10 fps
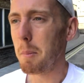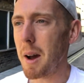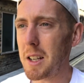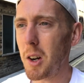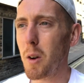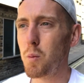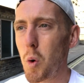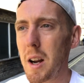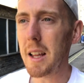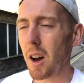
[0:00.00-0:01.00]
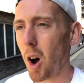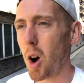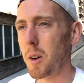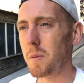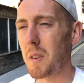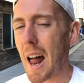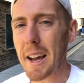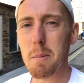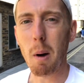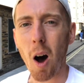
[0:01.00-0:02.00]
Man United really are
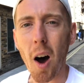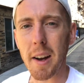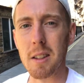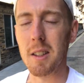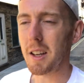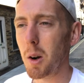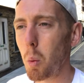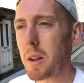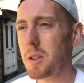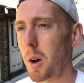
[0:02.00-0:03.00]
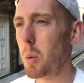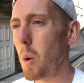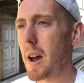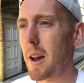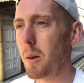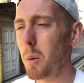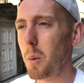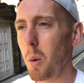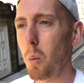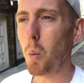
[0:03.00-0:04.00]
lagging behind in a window where
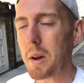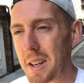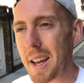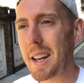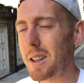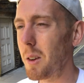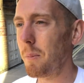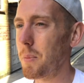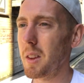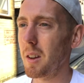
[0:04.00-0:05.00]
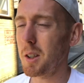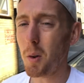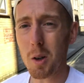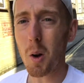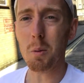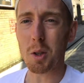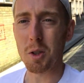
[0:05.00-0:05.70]
we needed, as far as I was